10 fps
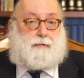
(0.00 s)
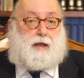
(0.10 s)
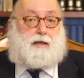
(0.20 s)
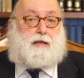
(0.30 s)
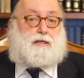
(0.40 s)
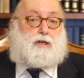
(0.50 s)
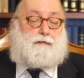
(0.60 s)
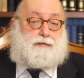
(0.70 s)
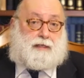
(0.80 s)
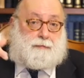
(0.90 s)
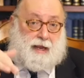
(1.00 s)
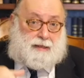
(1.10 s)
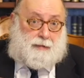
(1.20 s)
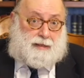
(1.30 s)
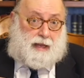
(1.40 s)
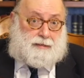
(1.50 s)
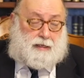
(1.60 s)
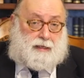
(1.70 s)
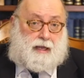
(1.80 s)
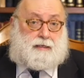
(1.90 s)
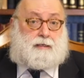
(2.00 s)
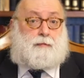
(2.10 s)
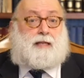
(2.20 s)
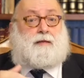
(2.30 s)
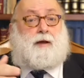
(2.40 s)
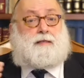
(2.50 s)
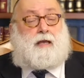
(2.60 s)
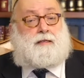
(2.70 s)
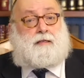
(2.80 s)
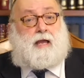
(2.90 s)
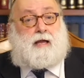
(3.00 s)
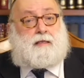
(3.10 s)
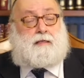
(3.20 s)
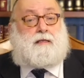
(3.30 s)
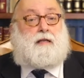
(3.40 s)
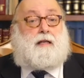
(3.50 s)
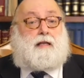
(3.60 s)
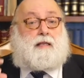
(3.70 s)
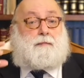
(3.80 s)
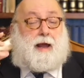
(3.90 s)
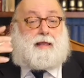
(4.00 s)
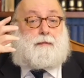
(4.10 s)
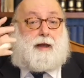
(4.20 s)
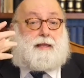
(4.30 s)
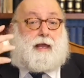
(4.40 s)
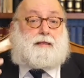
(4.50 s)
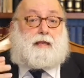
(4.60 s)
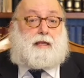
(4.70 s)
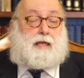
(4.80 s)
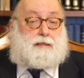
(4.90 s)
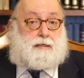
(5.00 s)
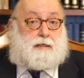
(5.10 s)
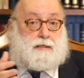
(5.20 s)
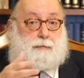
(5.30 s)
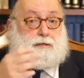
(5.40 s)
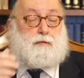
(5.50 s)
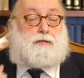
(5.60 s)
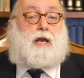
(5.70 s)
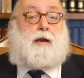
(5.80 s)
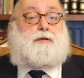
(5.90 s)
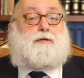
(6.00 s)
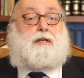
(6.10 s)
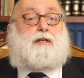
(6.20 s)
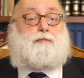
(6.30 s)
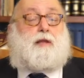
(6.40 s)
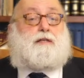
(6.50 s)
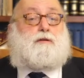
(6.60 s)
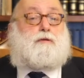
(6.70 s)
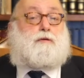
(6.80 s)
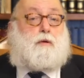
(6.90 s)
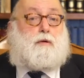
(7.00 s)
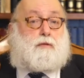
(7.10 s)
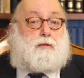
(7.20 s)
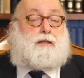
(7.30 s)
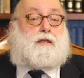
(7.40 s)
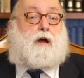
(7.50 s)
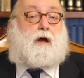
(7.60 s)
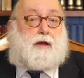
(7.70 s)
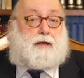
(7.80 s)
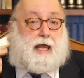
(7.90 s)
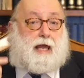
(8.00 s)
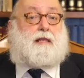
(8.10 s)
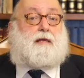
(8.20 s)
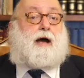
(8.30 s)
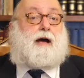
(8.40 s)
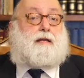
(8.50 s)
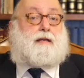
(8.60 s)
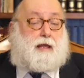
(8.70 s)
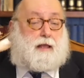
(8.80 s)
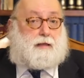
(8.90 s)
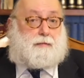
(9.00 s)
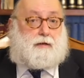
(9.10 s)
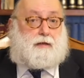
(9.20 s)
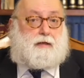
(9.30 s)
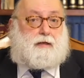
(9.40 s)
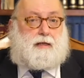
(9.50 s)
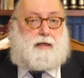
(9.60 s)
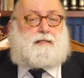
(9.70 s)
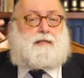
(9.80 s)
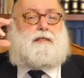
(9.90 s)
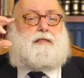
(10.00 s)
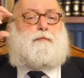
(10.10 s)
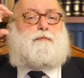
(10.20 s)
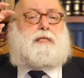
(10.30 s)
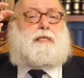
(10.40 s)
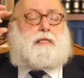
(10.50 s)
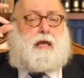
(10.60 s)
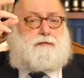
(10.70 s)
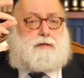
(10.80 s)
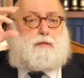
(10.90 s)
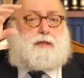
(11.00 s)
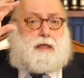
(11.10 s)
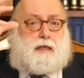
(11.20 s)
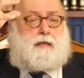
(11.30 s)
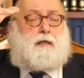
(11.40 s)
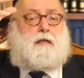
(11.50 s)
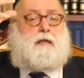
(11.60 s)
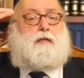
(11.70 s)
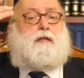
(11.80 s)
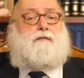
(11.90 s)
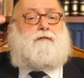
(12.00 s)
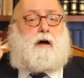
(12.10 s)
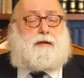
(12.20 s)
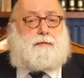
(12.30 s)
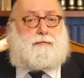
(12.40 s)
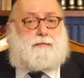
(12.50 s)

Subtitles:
Eden Sof is Maila Maila Aden Ketz, Mata Mata Aden Tachlis. The Maila Maila Aden Ketz in the subsequent chapters, he explains, goes all the way to the highest, Helem Acher Helem, the deepest levels within the divine.